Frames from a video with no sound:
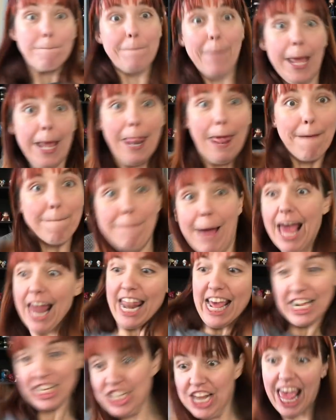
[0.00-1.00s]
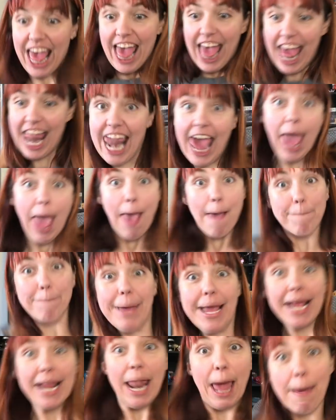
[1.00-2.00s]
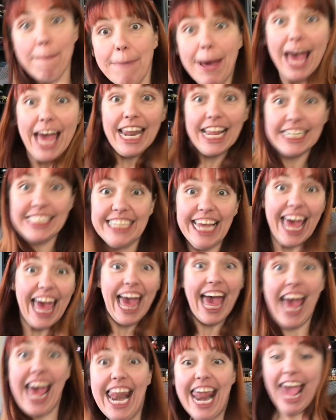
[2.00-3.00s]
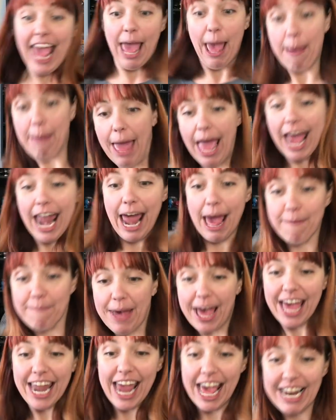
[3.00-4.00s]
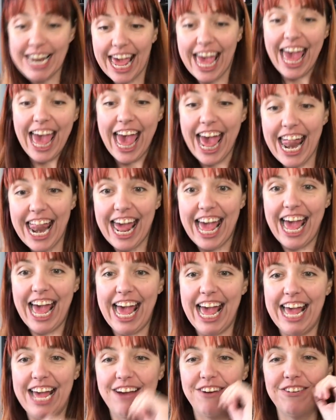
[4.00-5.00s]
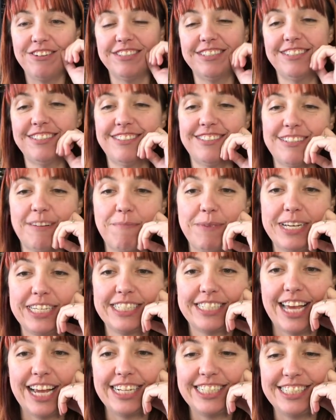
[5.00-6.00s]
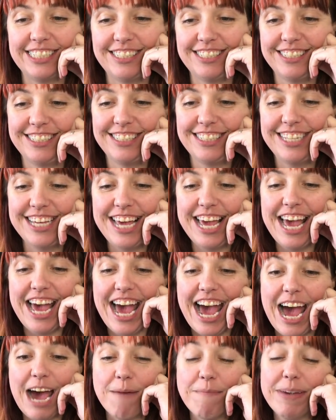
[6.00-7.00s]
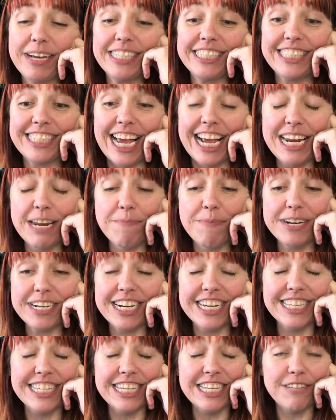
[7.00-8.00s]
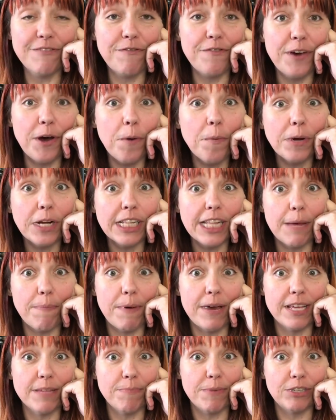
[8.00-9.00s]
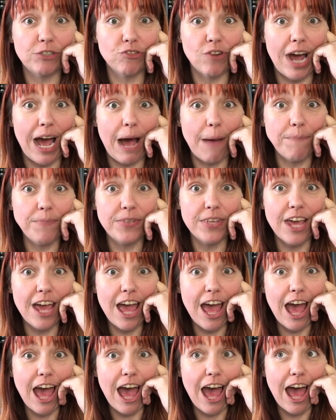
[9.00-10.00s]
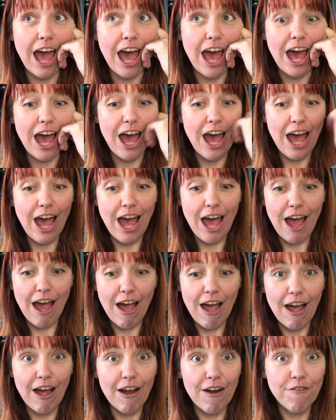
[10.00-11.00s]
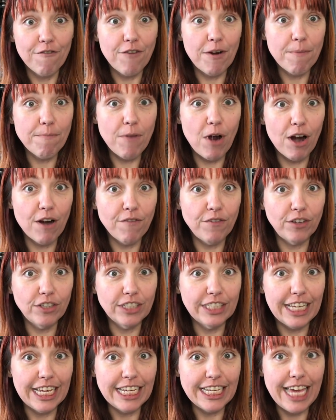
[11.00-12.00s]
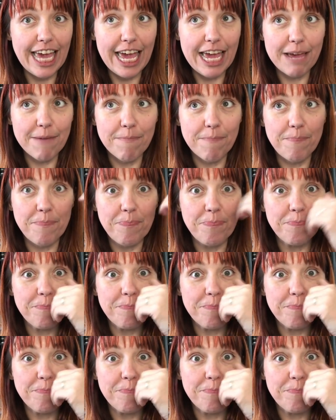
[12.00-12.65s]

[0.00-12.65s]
Peanut butter jelly! Peanut butter jelly! Peanut butter jelly! Ow, I'm excited. I'm excited because a film clip has been dropped from Marvel's Endgame.